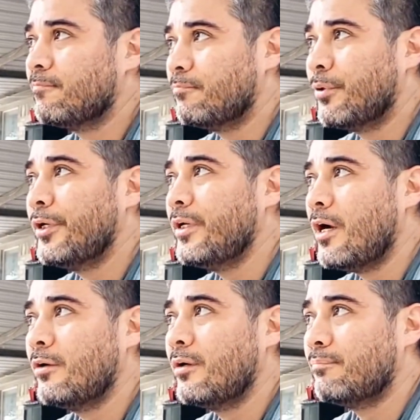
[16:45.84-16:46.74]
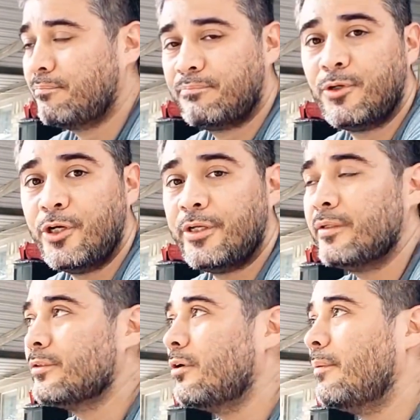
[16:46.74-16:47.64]
pretty darn good.
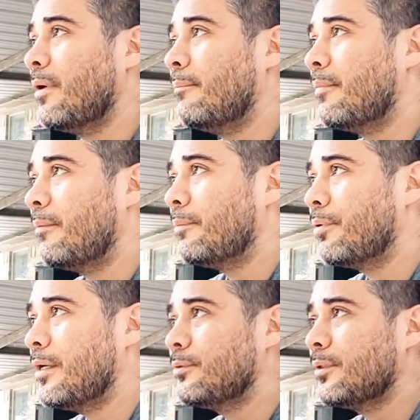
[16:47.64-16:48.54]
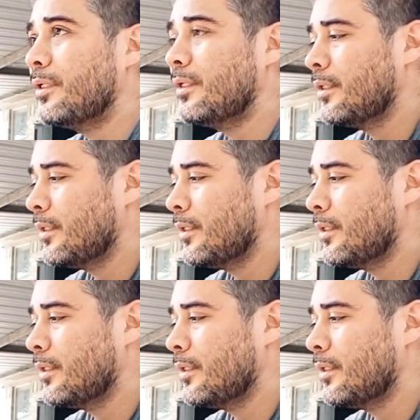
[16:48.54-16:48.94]
So I'm impressed with it.